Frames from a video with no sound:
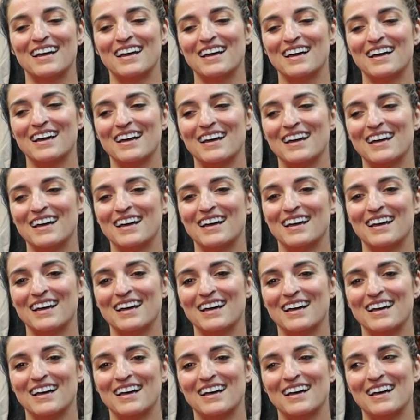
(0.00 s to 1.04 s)

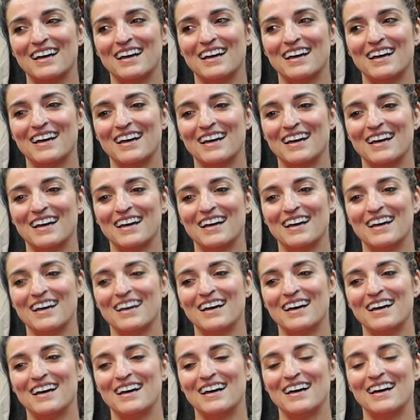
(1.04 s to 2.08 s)

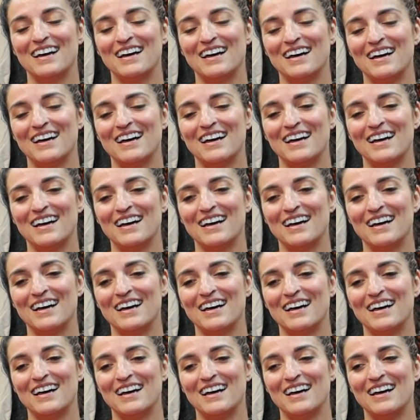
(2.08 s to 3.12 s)

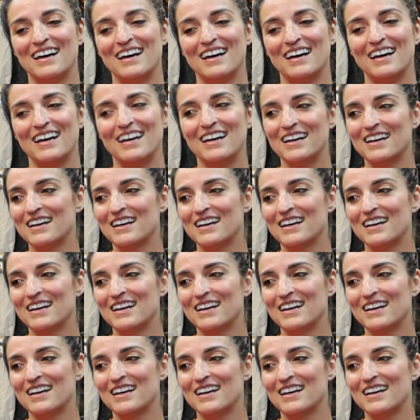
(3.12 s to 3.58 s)
(silent)